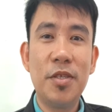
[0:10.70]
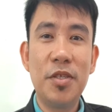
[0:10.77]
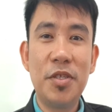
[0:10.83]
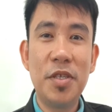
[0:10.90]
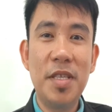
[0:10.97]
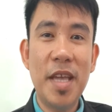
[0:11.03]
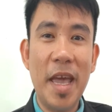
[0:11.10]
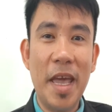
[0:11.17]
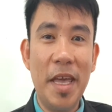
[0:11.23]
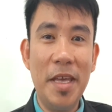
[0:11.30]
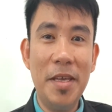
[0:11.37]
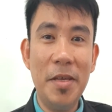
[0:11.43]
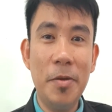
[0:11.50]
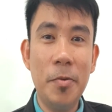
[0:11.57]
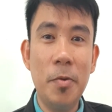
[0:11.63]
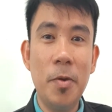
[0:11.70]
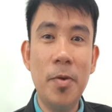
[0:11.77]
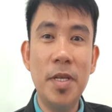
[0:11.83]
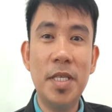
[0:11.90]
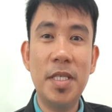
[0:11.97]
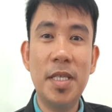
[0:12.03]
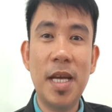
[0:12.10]
Today, we
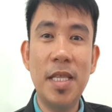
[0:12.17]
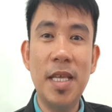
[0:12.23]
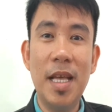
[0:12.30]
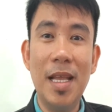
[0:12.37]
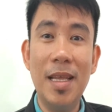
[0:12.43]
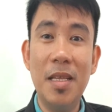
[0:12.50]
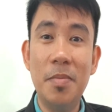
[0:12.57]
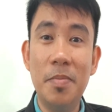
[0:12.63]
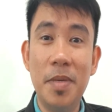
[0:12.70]
will study a little